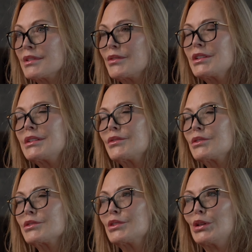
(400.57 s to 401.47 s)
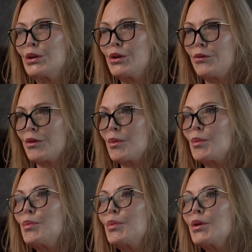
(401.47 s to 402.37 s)
It's very difficult to learn from
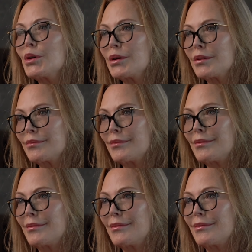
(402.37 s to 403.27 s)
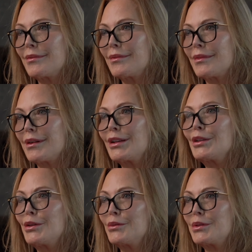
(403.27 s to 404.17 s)
a book
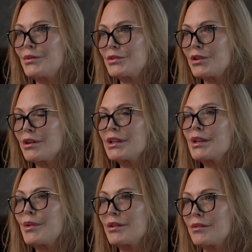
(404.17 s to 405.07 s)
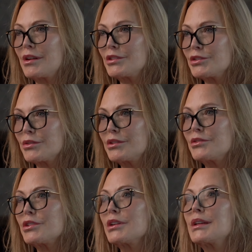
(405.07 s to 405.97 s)
alone if you're talking about culture and
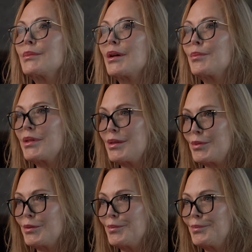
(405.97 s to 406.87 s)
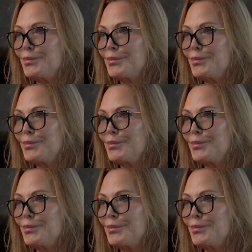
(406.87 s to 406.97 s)
you're talking about people.